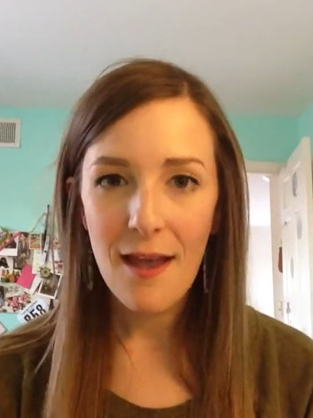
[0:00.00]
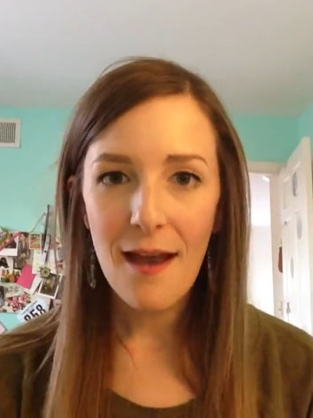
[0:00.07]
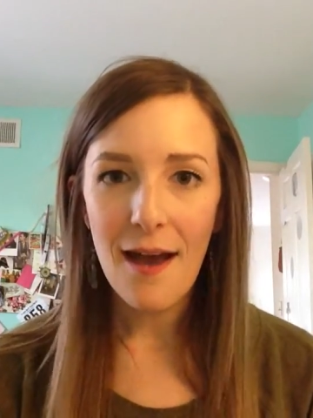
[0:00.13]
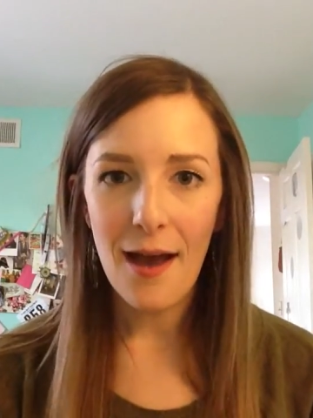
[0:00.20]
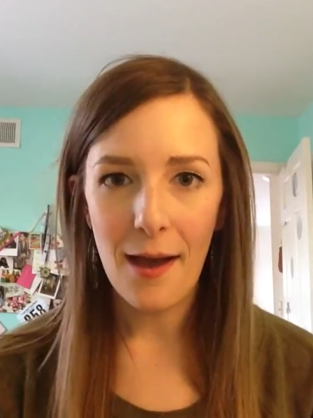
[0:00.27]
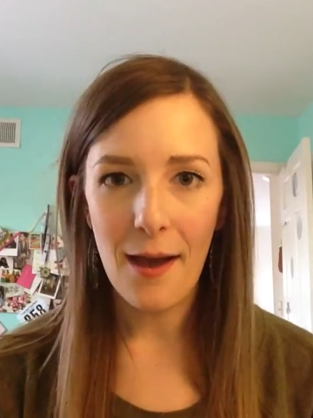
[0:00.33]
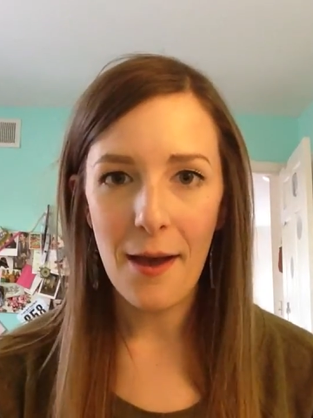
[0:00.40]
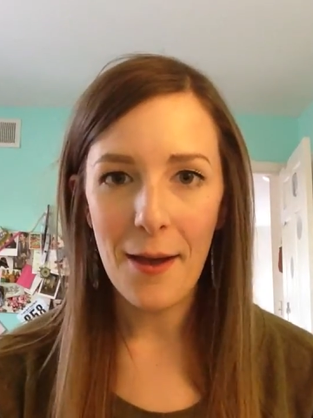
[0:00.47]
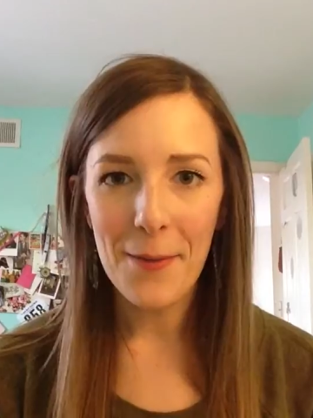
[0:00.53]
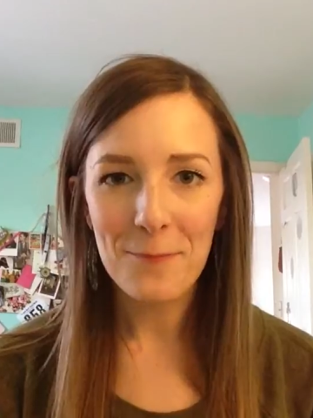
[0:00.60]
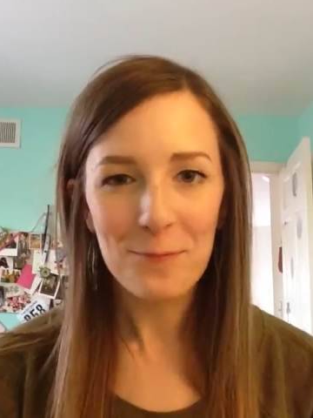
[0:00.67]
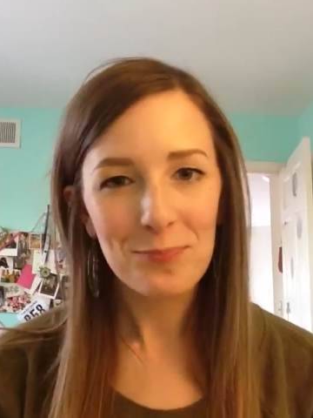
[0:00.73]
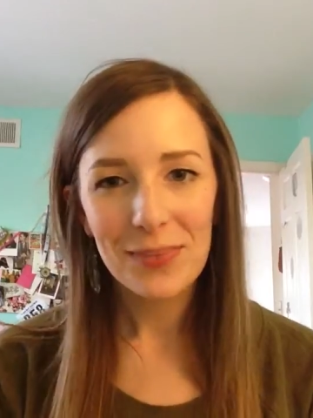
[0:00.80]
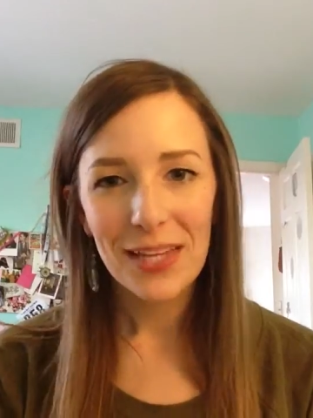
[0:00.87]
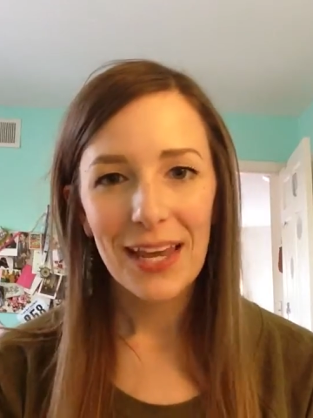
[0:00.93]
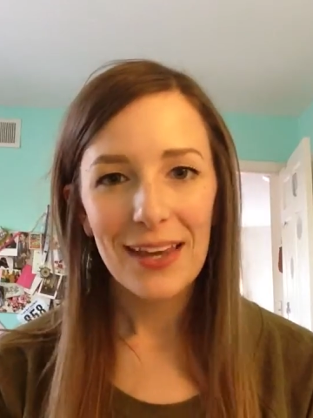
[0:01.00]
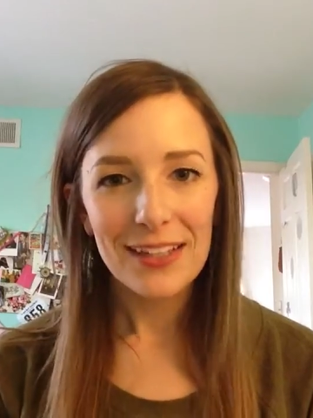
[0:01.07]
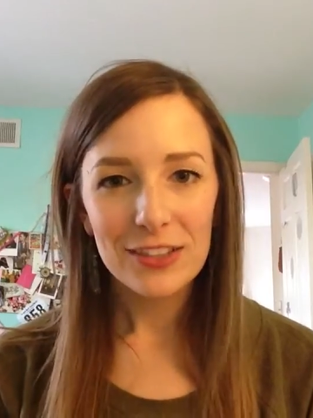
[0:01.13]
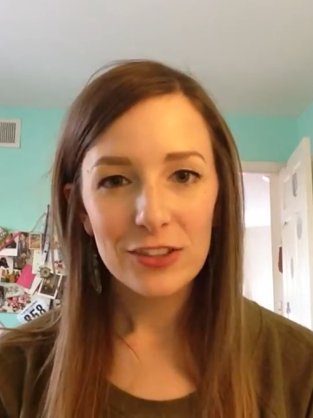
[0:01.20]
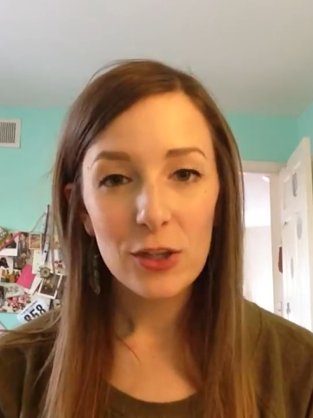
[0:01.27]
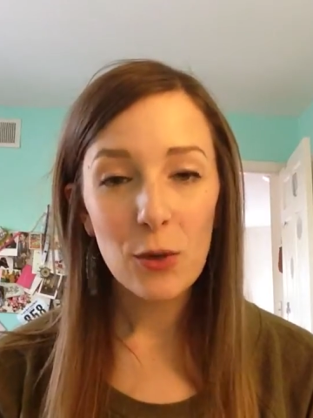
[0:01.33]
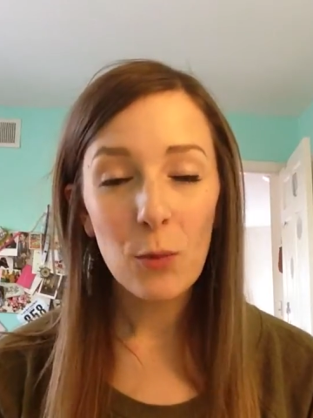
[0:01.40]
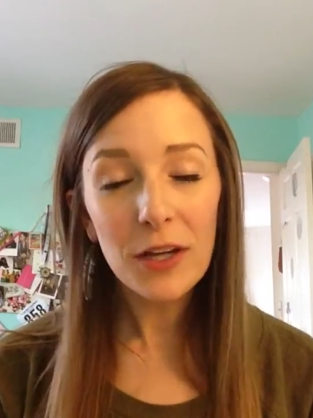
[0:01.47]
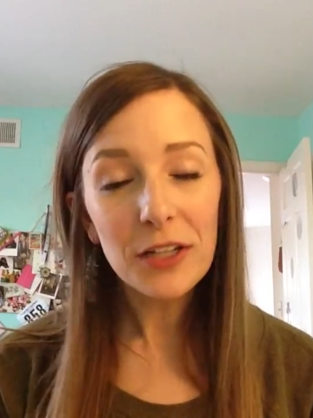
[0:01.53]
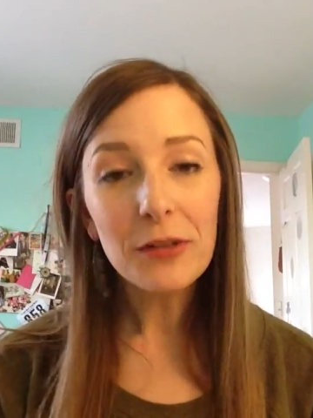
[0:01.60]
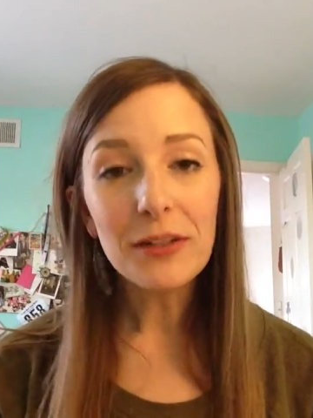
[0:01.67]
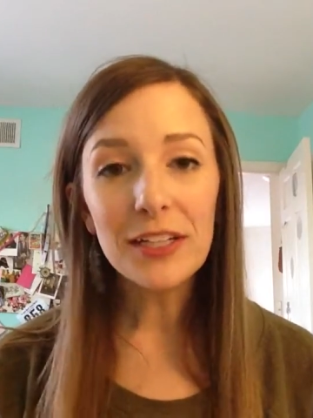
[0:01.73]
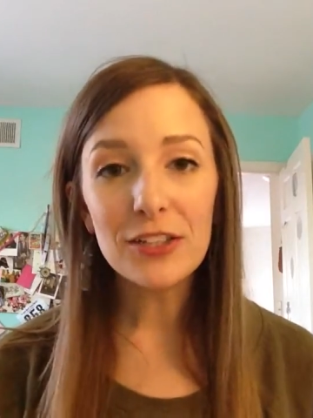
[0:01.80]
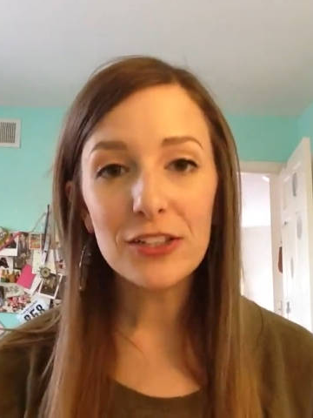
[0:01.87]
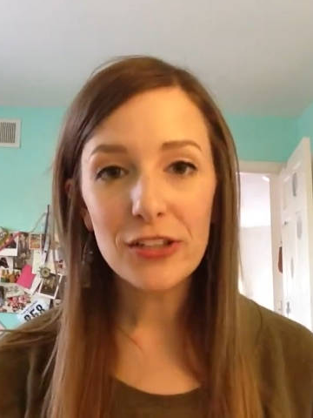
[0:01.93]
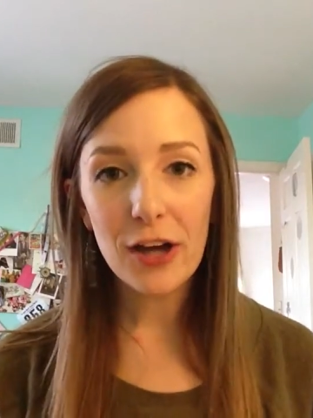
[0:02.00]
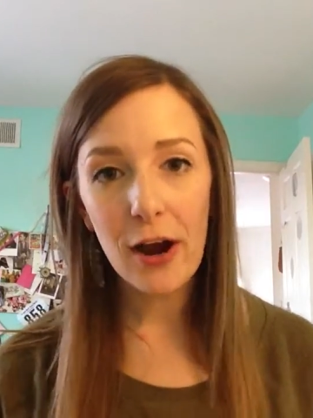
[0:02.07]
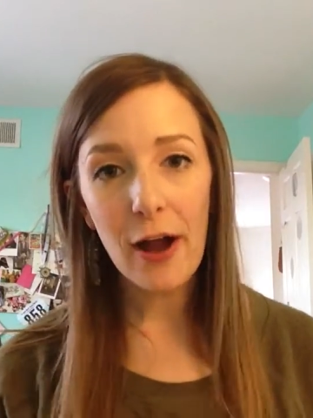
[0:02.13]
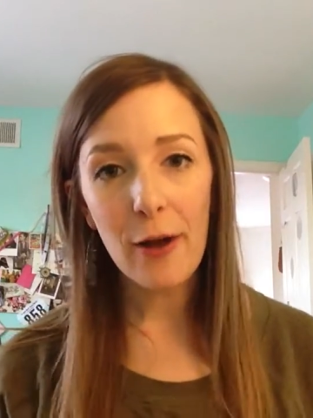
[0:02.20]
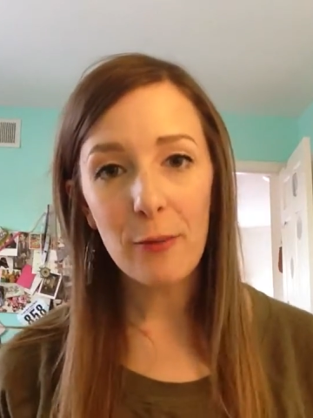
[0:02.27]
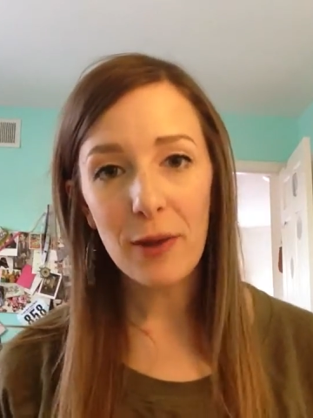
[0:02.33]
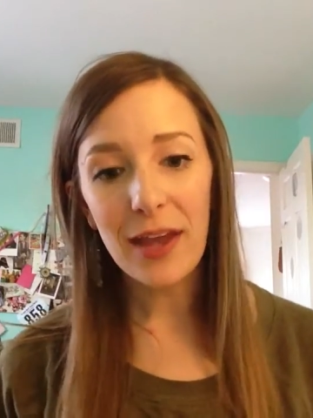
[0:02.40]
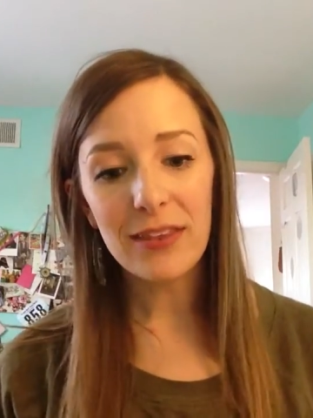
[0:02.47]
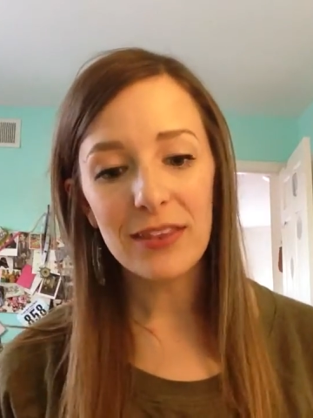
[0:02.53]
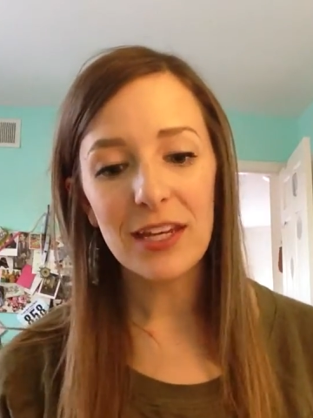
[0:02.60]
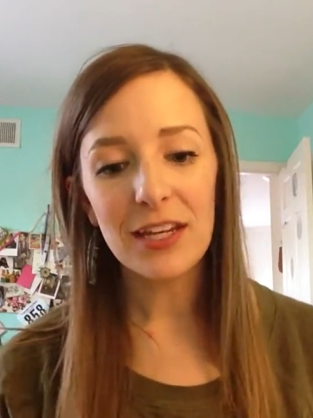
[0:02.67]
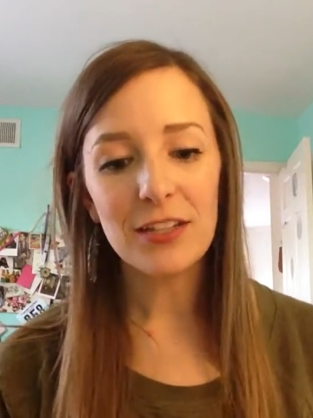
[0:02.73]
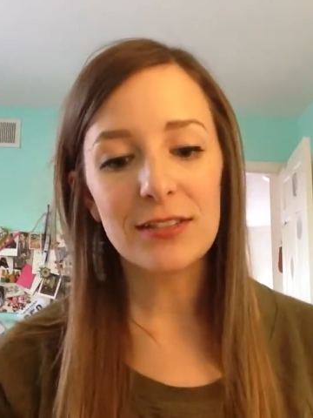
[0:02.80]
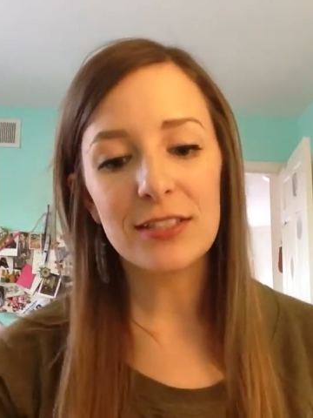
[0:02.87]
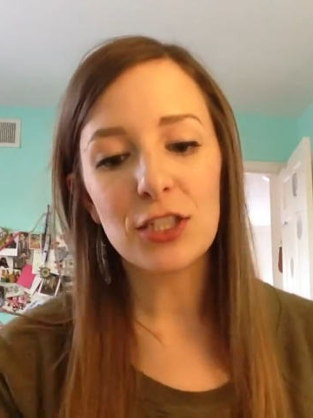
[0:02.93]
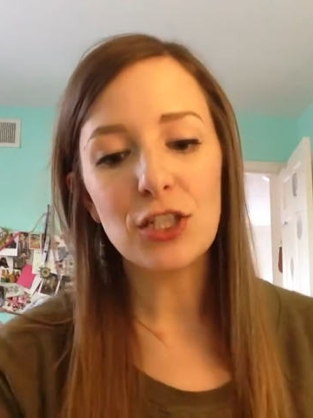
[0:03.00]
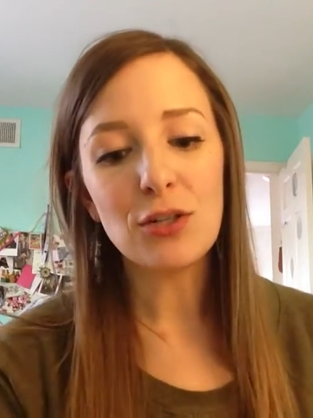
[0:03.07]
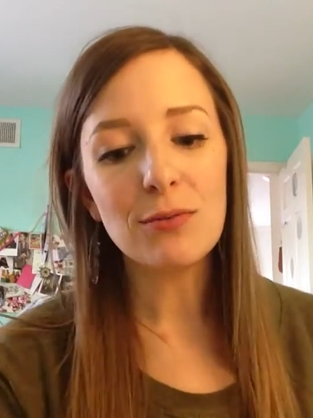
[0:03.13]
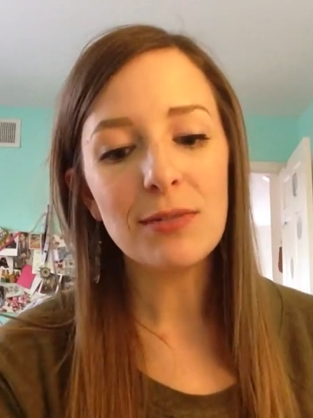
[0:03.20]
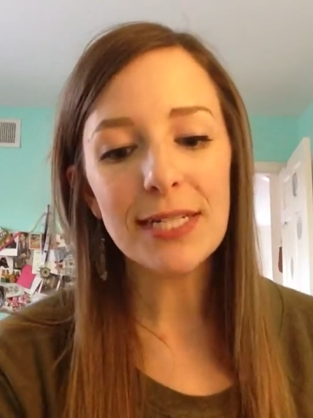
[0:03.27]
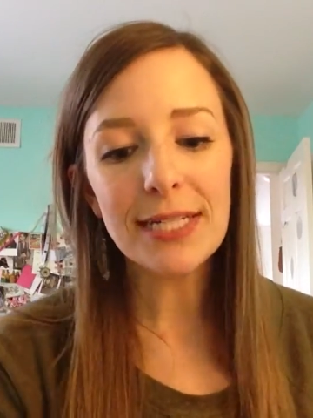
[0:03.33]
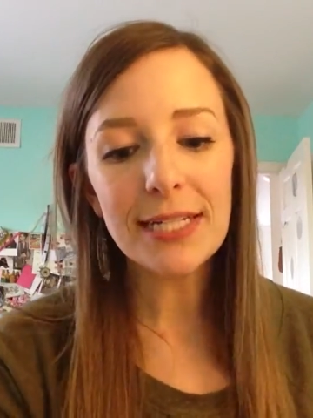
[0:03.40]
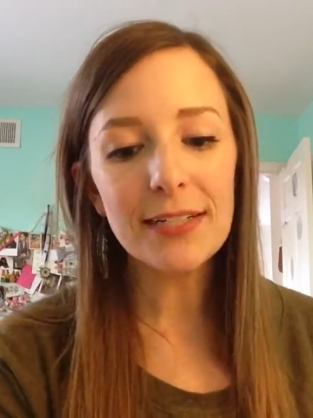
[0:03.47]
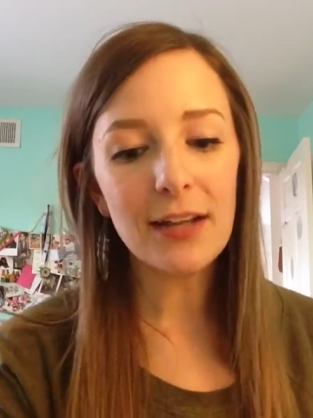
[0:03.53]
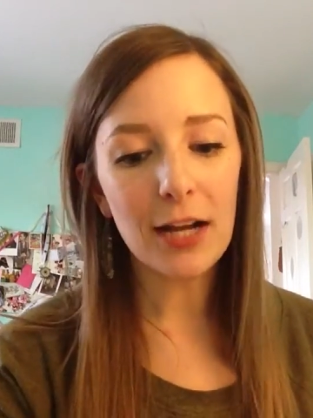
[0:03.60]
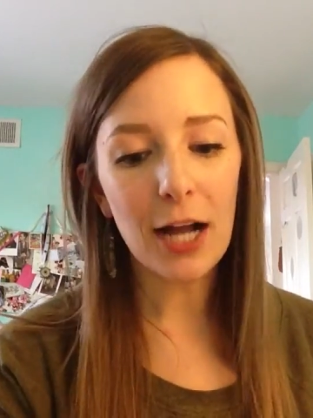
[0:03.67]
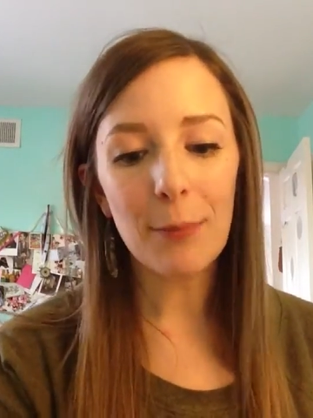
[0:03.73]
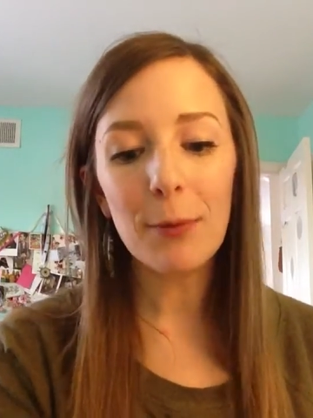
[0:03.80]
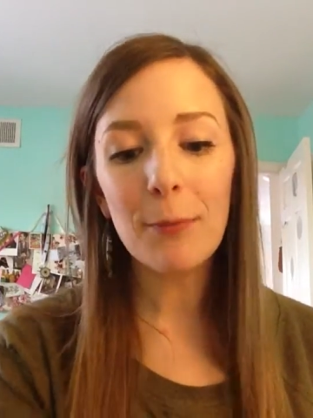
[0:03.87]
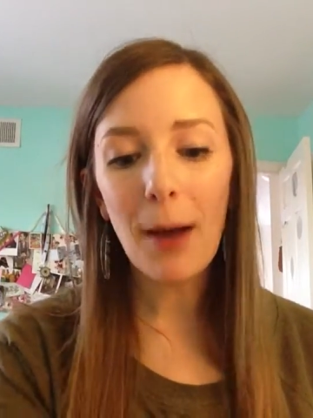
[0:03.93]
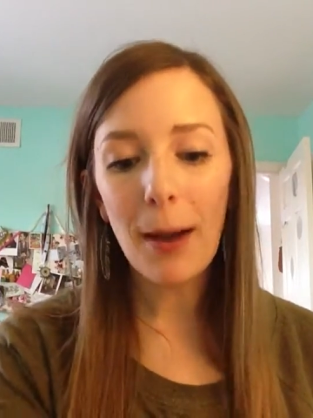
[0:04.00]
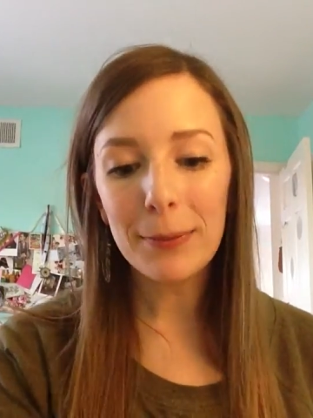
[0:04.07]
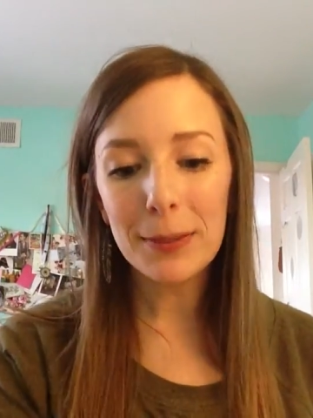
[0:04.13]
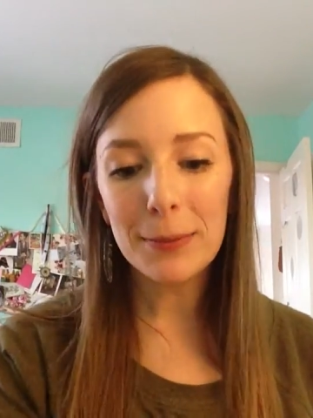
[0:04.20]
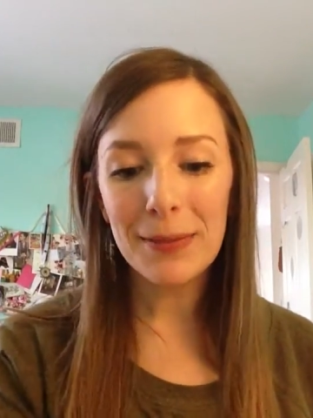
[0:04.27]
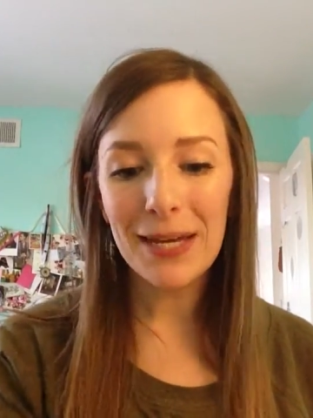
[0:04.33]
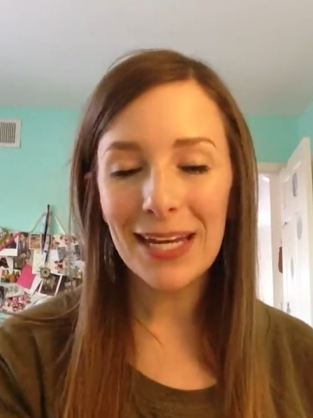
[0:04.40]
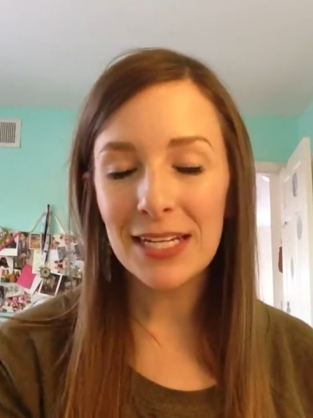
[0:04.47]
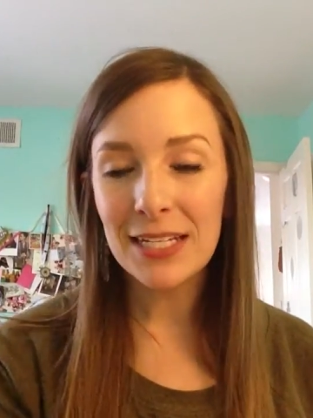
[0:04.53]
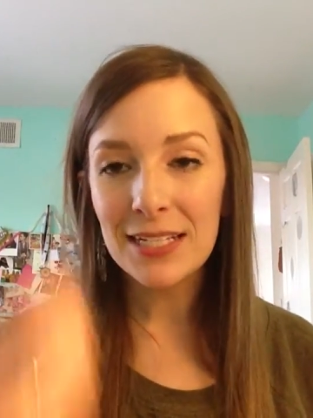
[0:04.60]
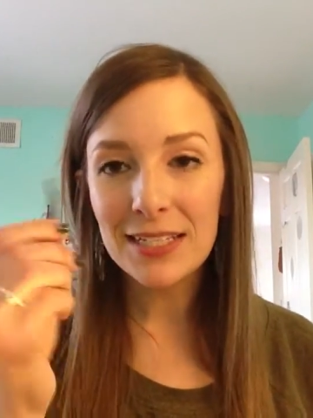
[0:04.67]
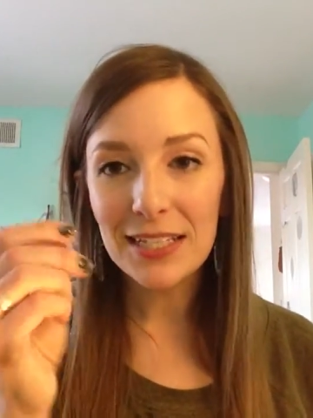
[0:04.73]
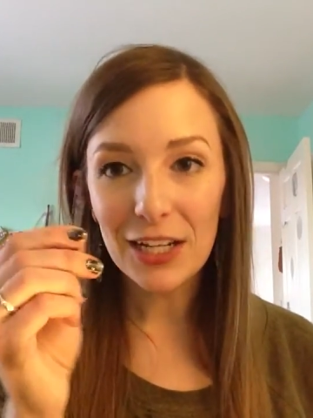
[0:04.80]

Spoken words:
So what you need to start out with is you need a couple bobby pins.